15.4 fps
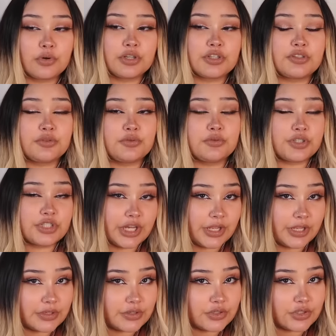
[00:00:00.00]
were to
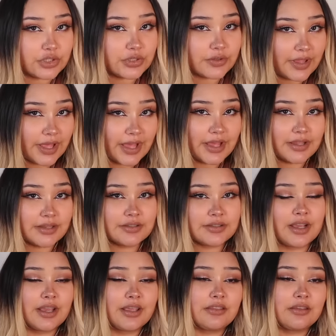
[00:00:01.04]
change that,
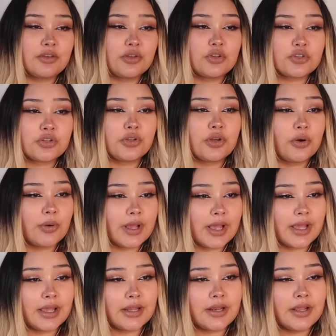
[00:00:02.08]
I think you should go
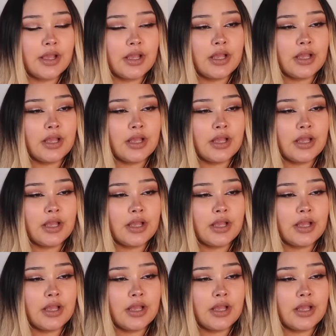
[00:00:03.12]
ahead.